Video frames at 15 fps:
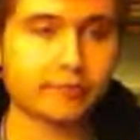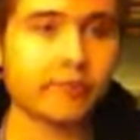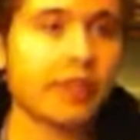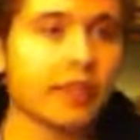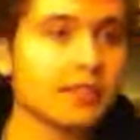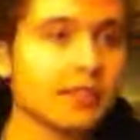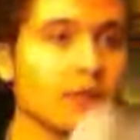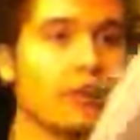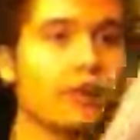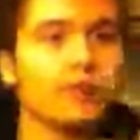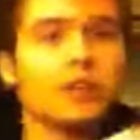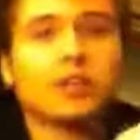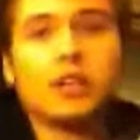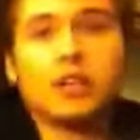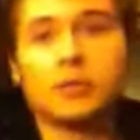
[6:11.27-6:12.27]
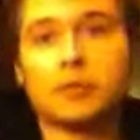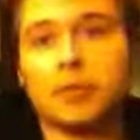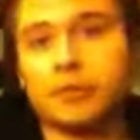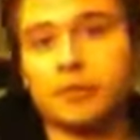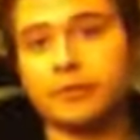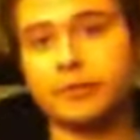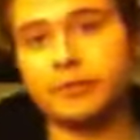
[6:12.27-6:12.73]
Next, I wanted to talk
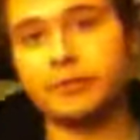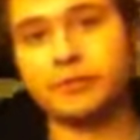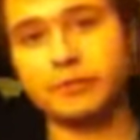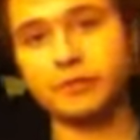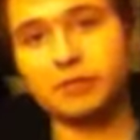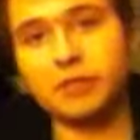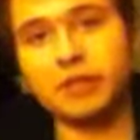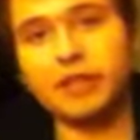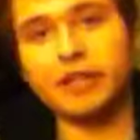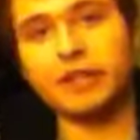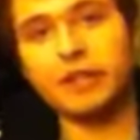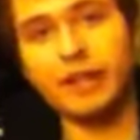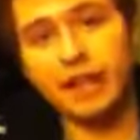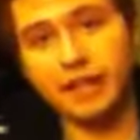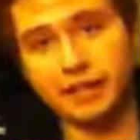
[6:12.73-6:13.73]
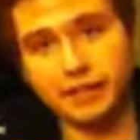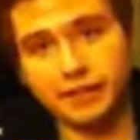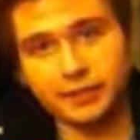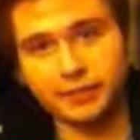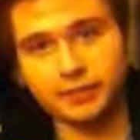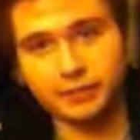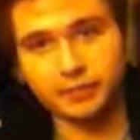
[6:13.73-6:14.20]
about player
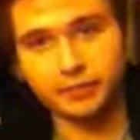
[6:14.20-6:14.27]
etiquette.